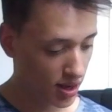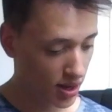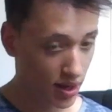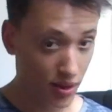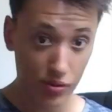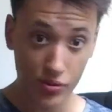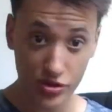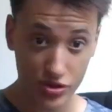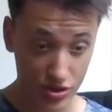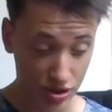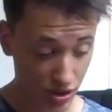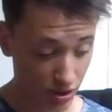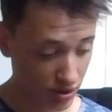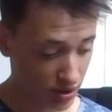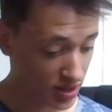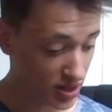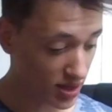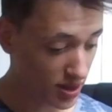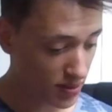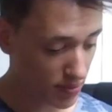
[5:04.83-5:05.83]
We're still
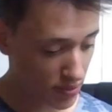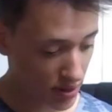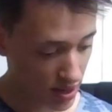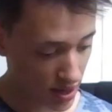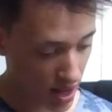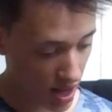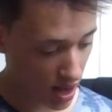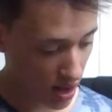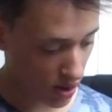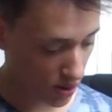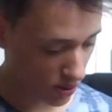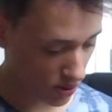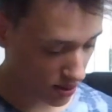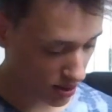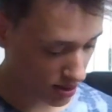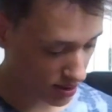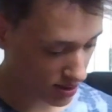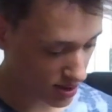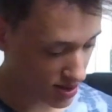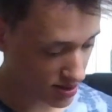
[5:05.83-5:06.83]
D, but now
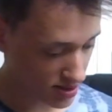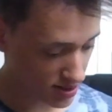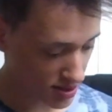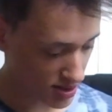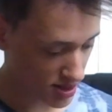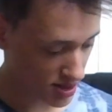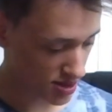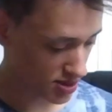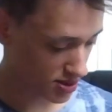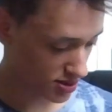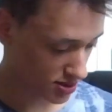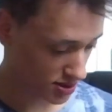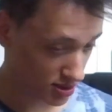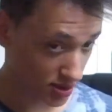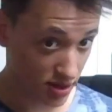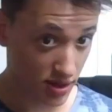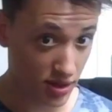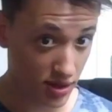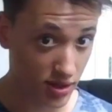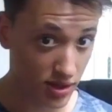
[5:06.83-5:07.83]
this is
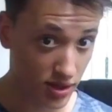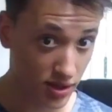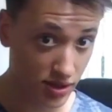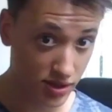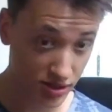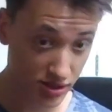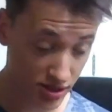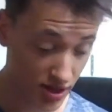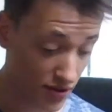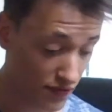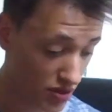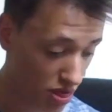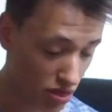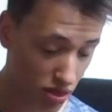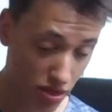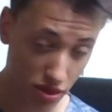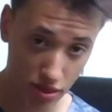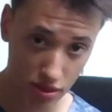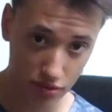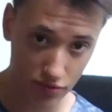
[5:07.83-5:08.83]
the 7th
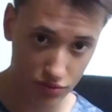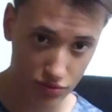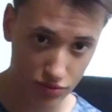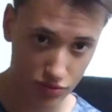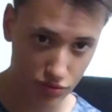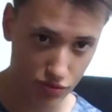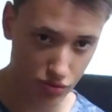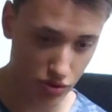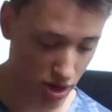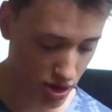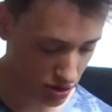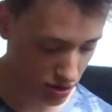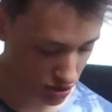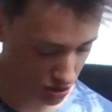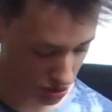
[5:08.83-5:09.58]
fret.